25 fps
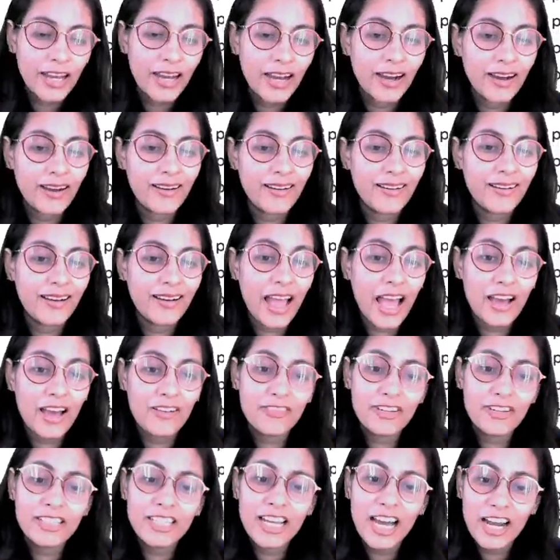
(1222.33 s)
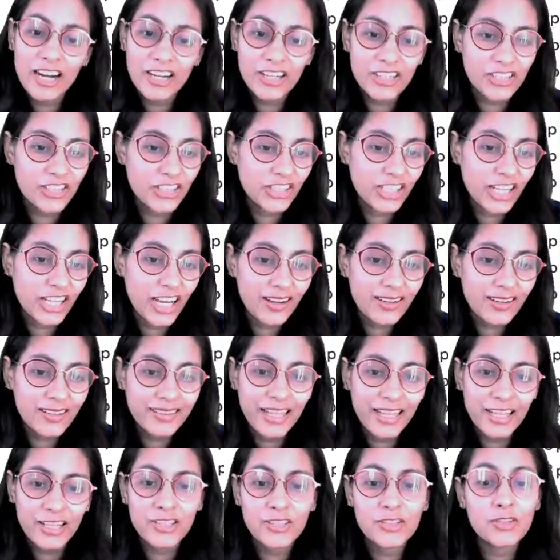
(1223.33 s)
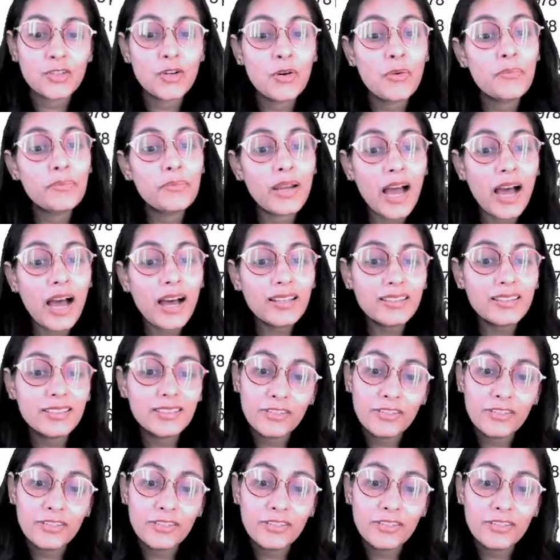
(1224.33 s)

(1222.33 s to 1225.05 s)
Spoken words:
Avid Arshia, then Somnath,